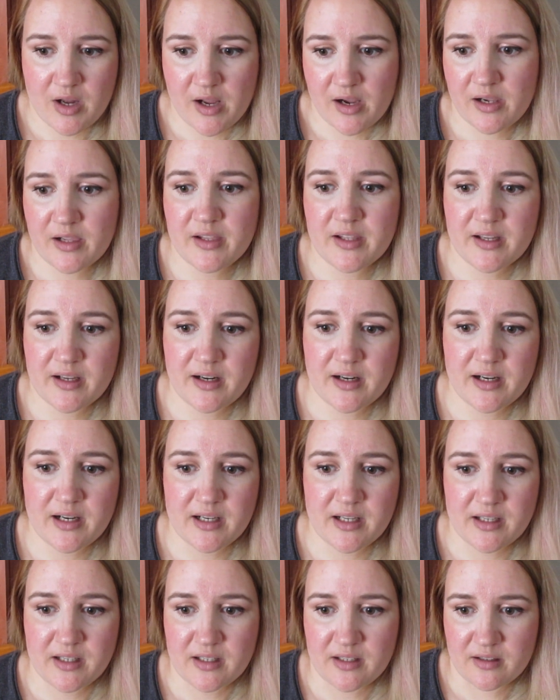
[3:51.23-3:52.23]

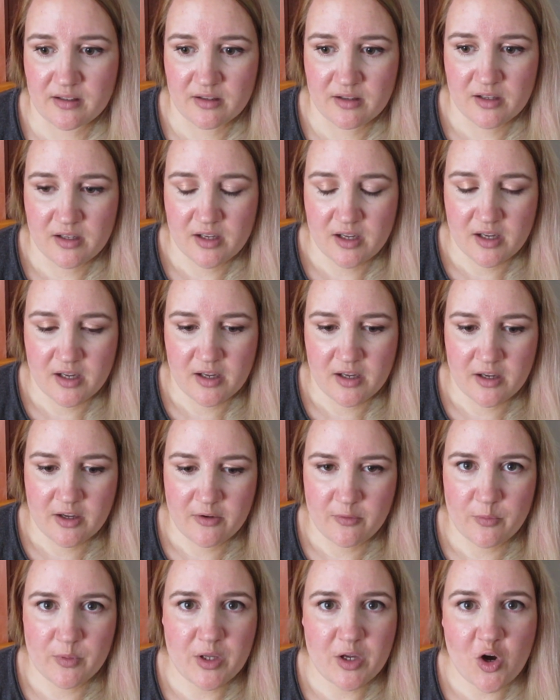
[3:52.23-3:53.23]
elderly,
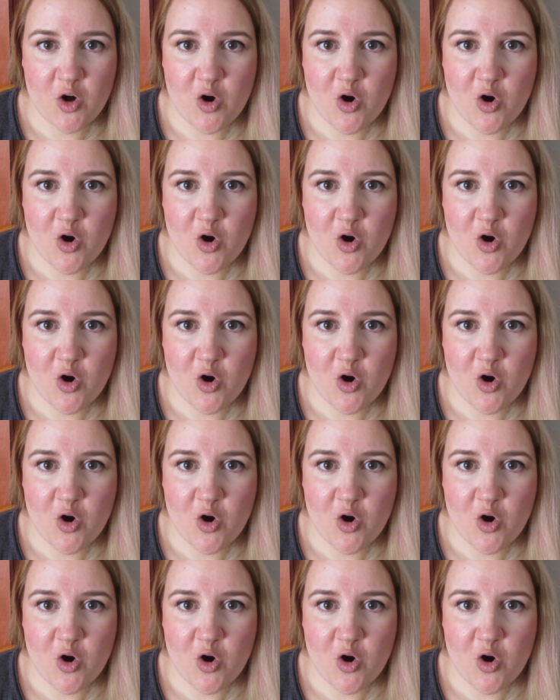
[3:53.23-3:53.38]
we